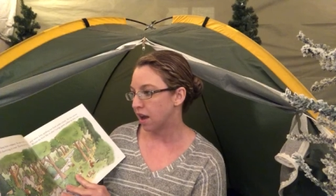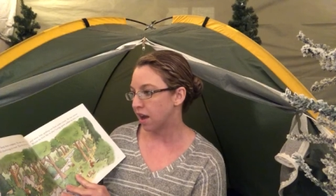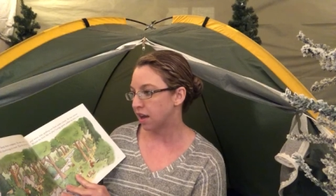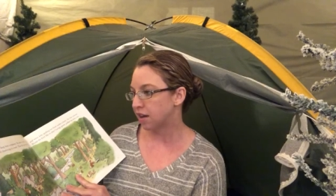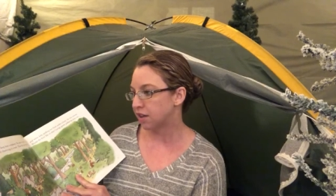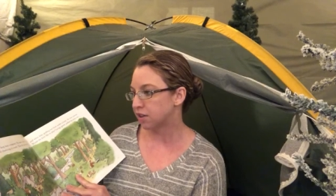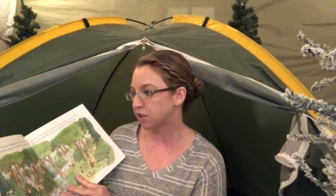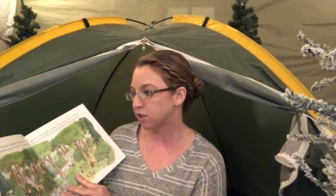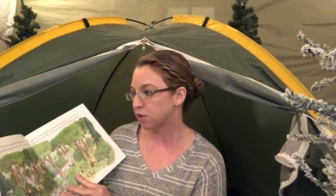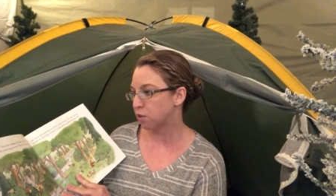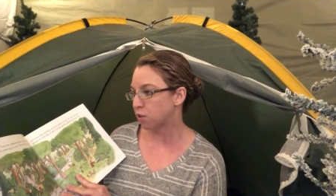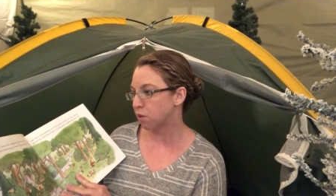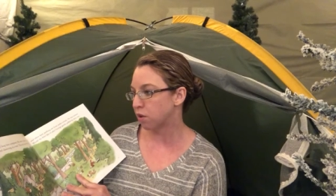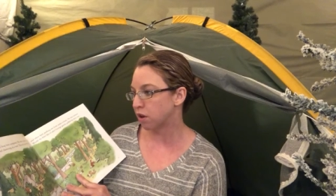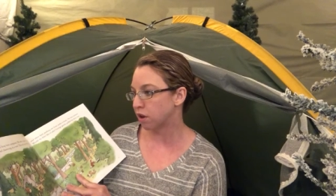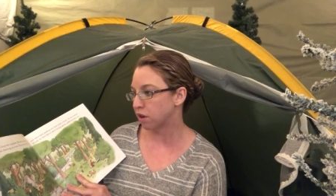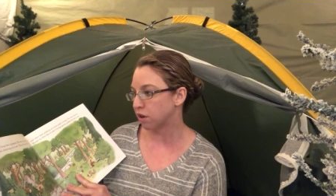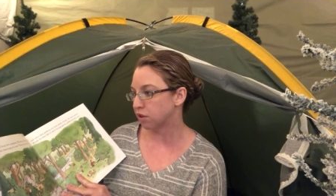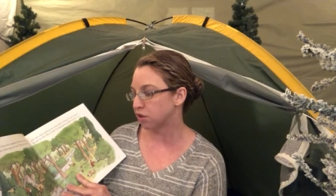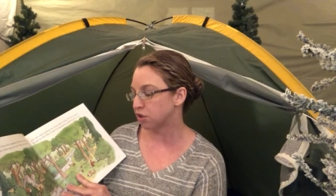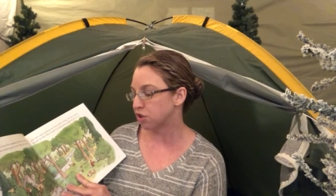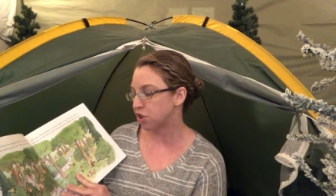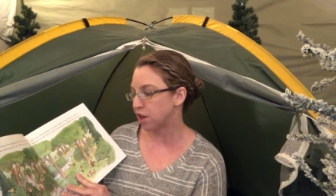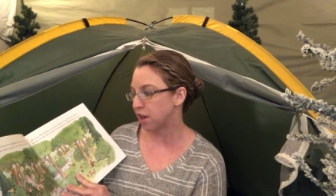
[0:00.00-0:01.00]
and a
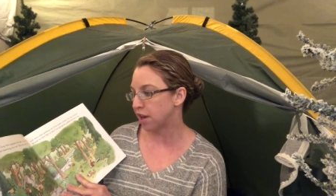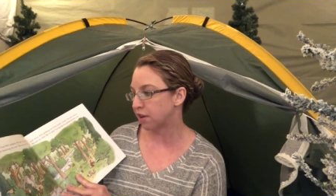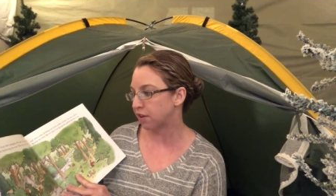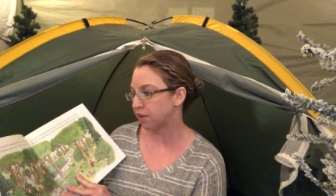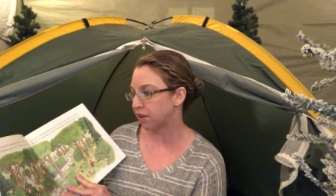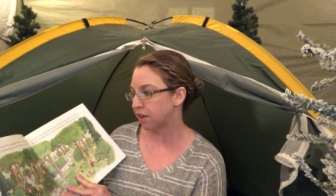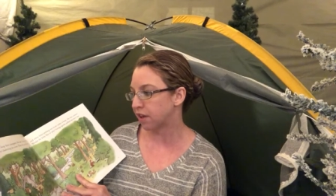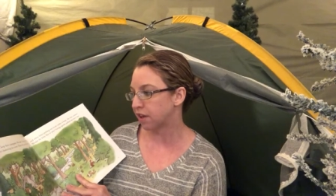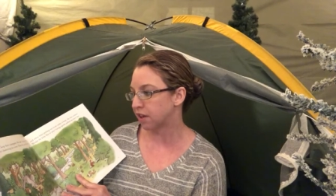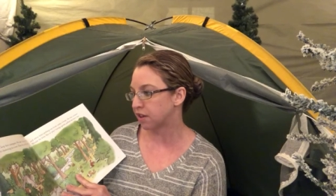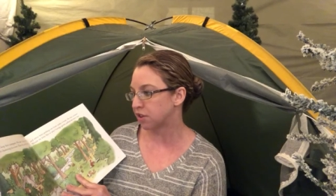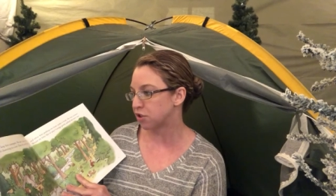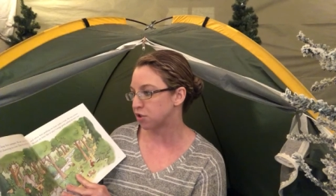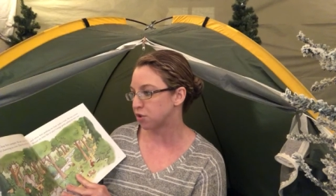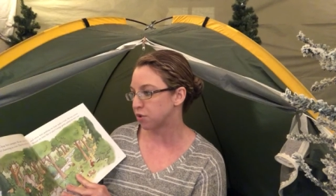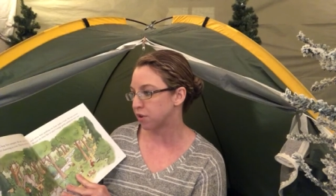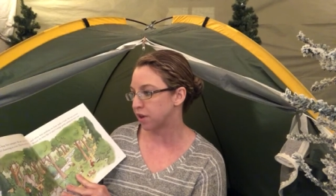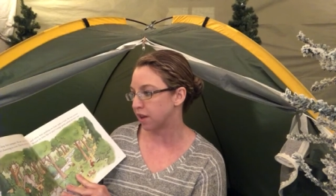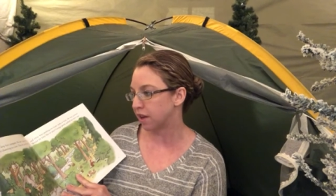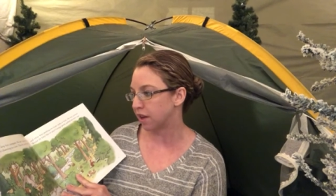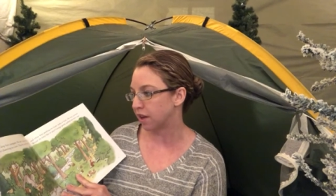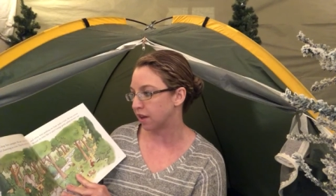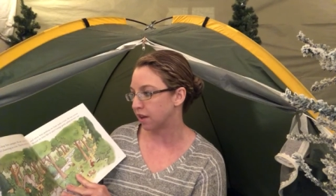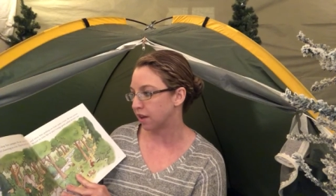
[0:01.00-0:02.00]
squirrel chattering in a
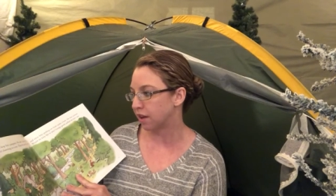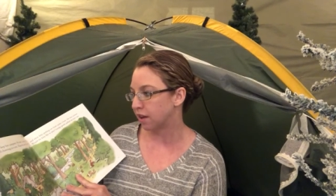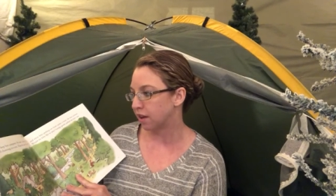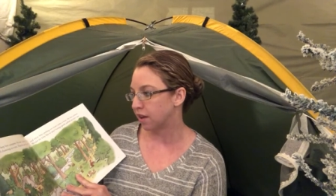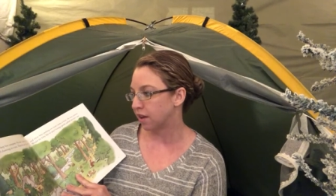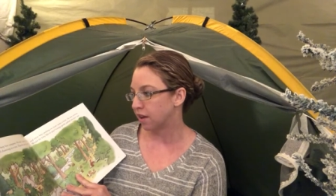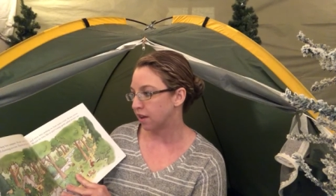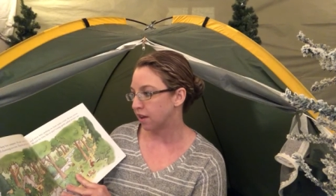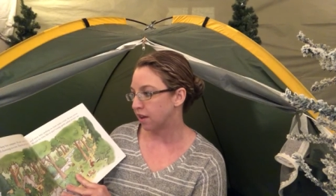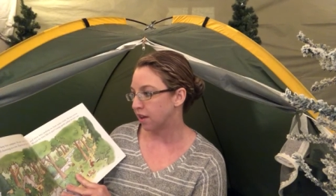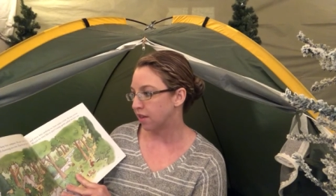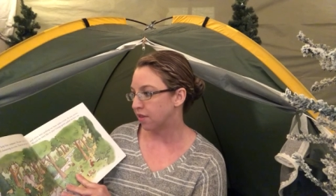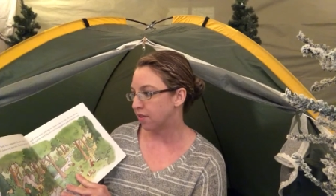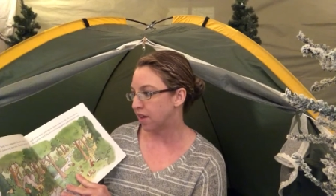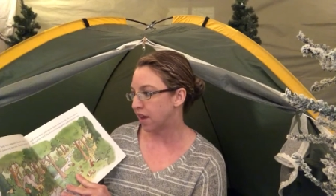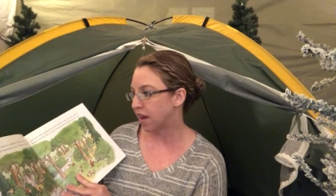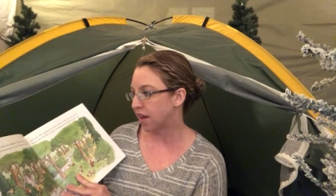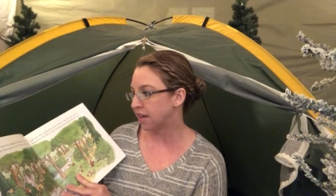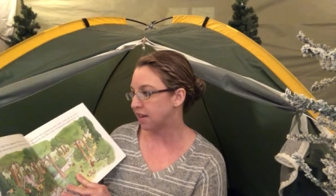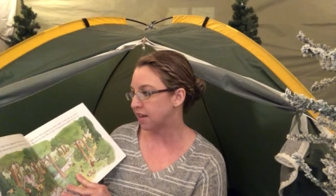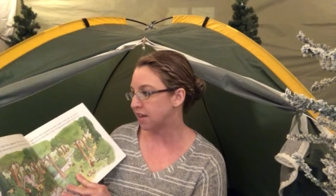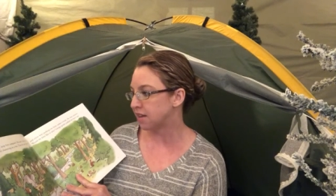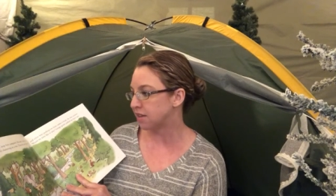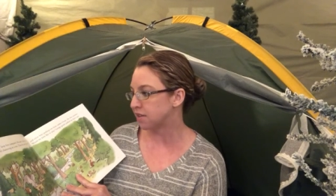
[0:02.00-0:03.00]
tree.
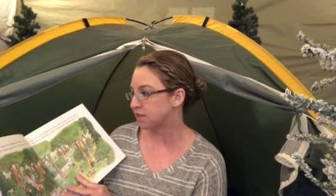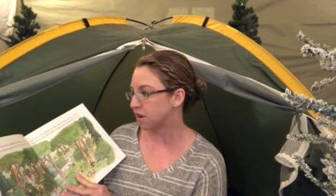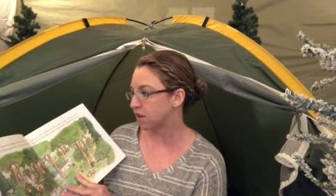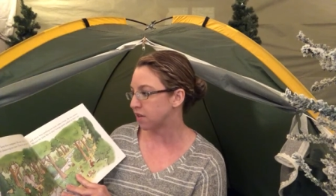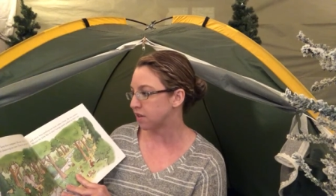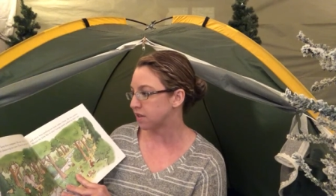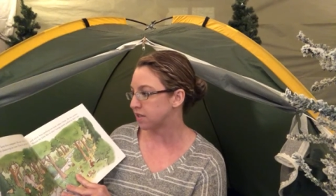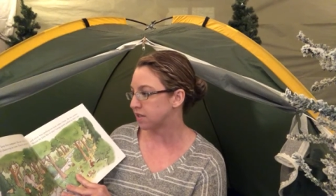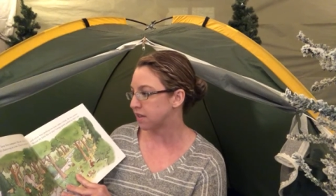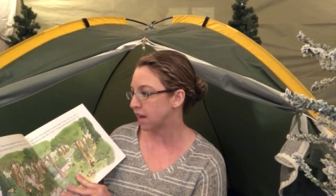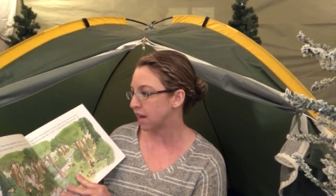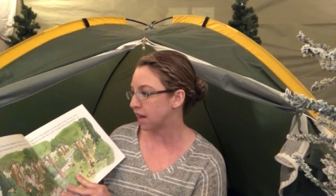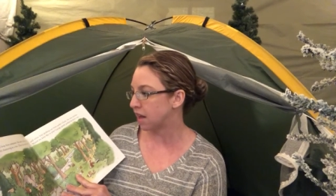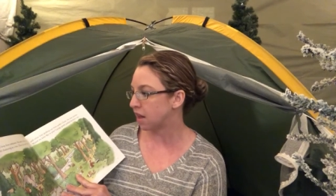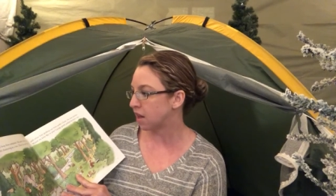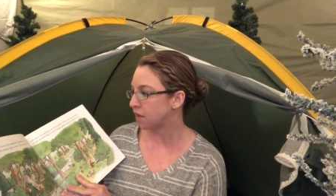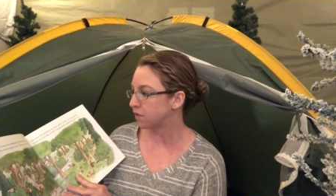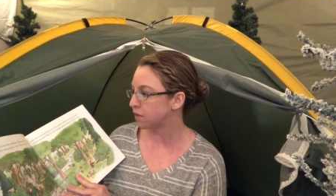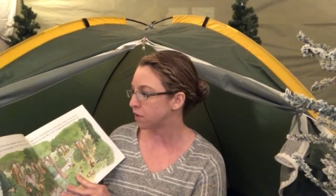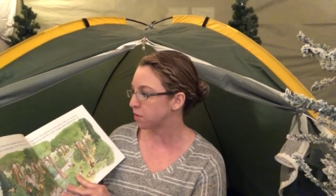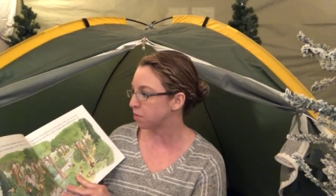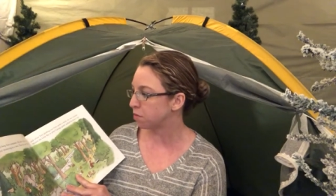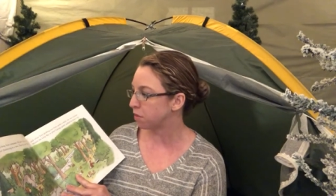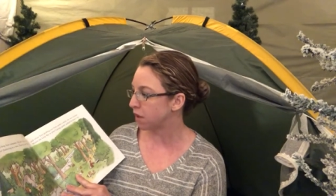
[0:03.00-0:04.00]
Then he saw the tail
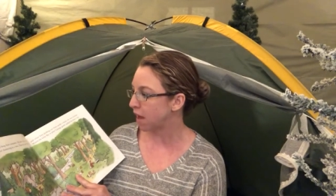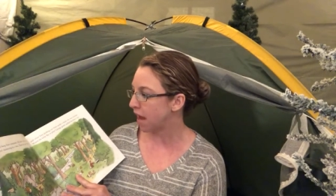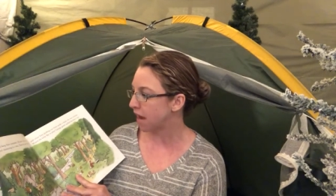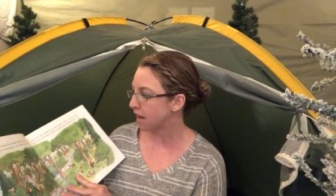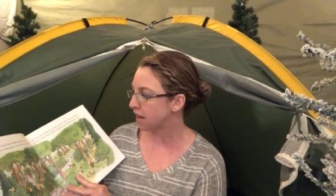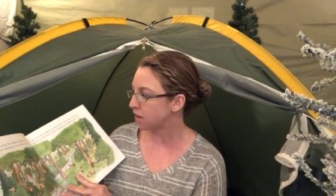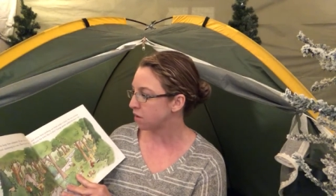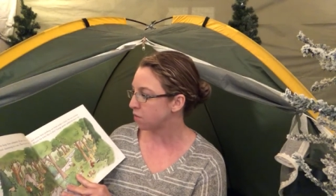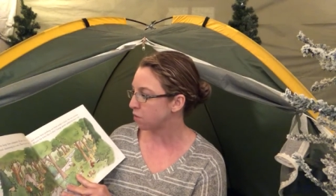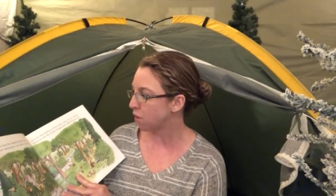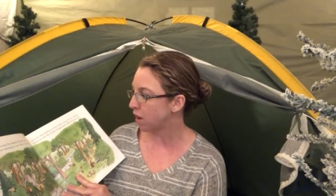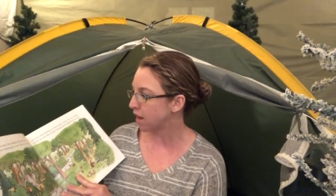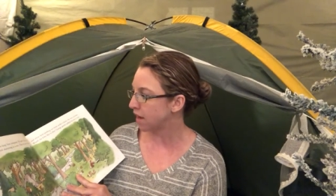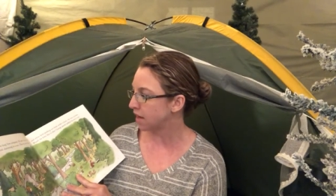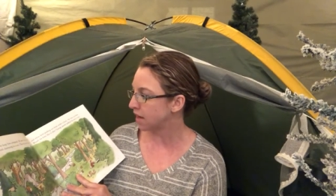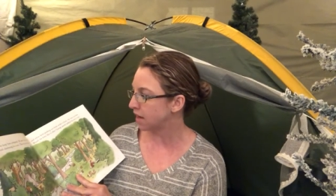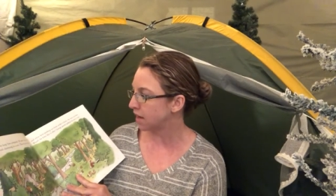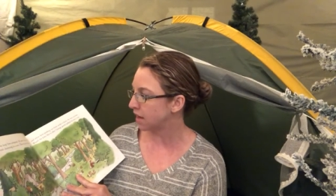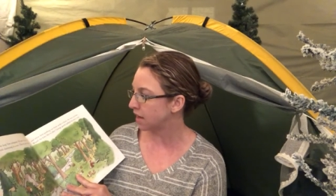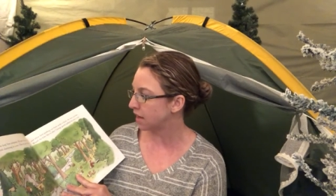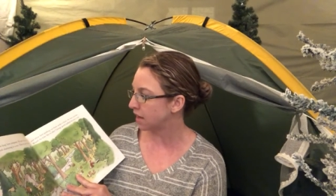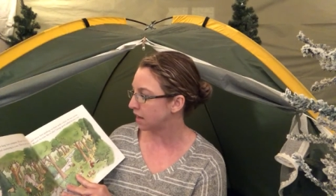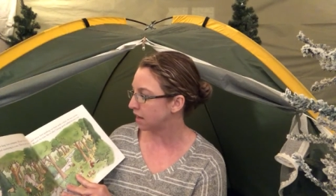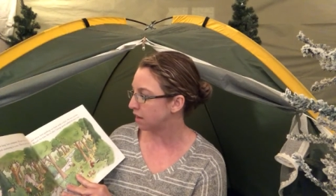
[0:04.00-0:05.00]
of a black and white
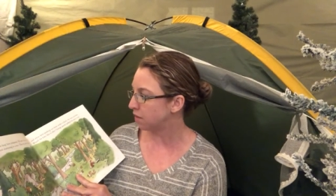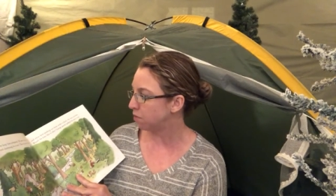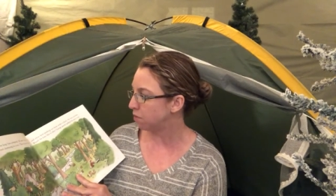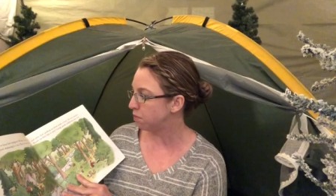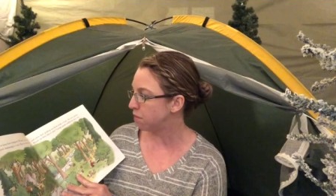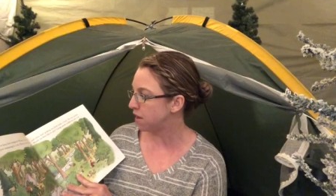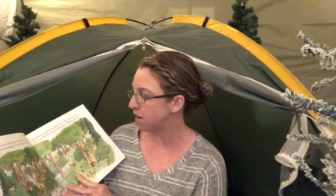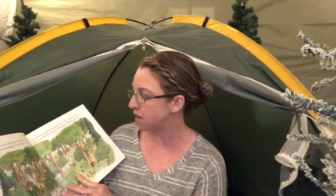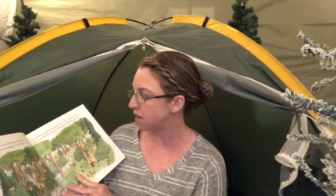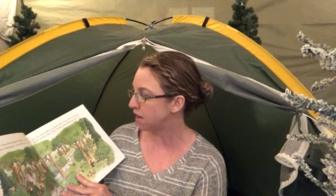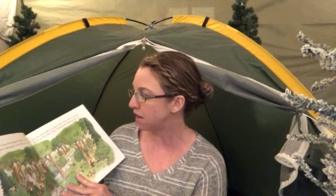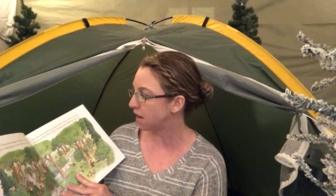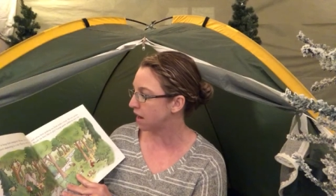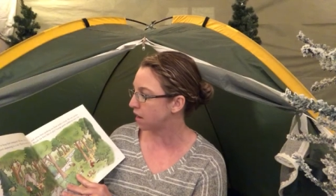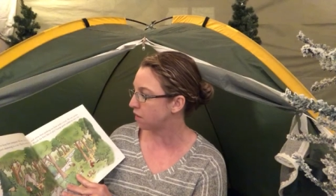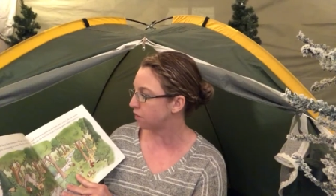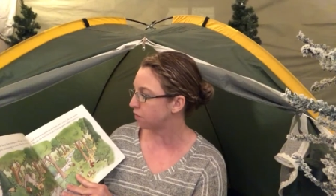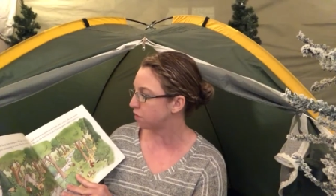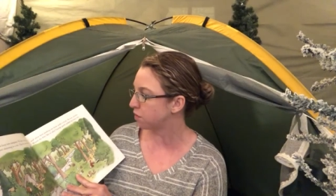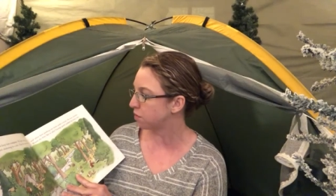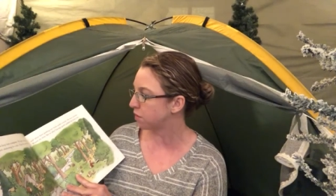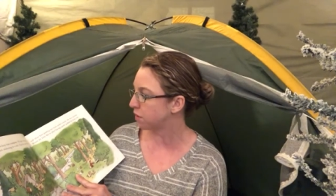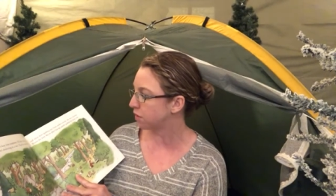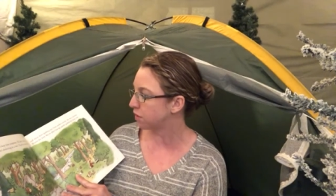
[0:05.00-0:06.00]
kitty peeking
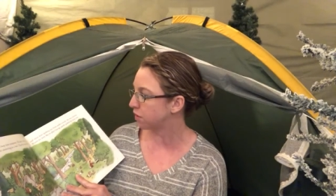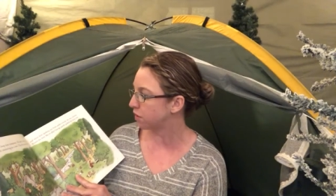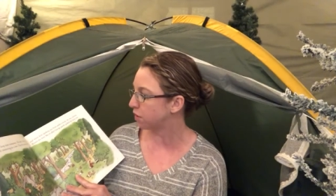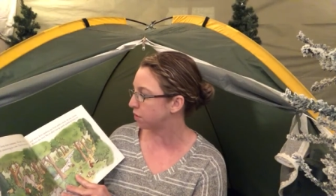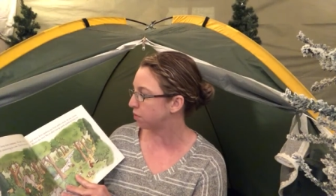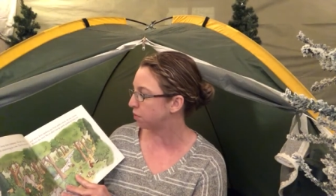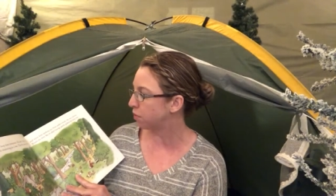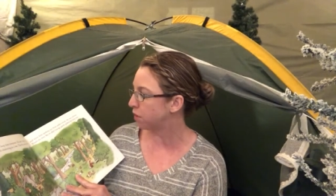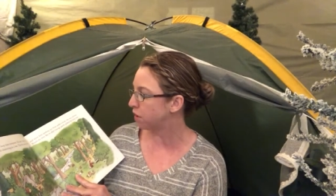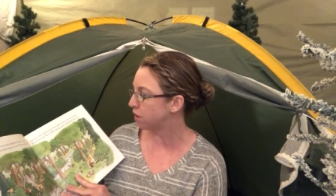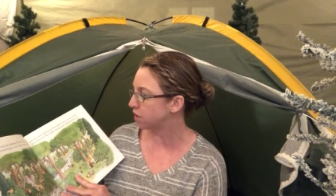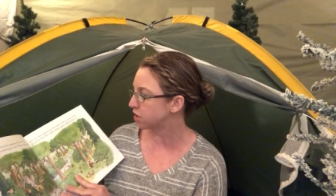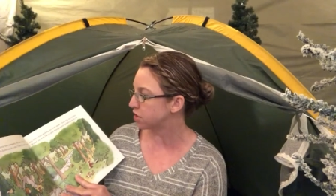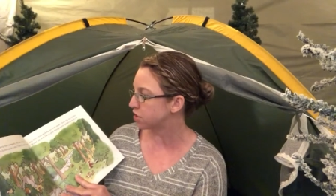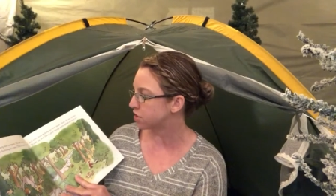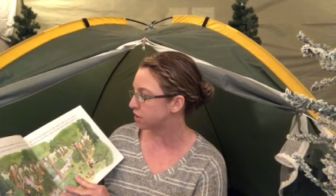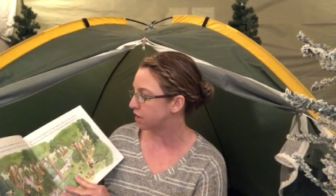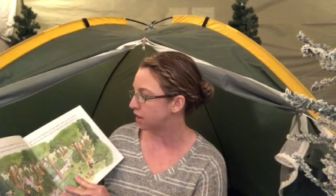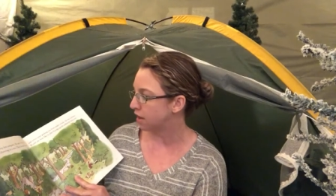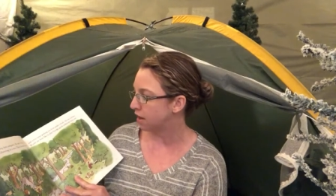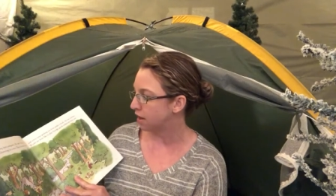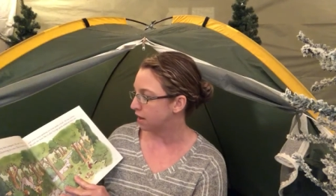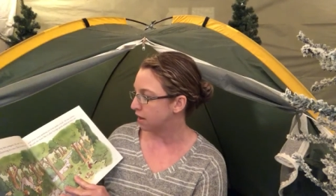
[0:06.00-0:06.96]
out from under a bush.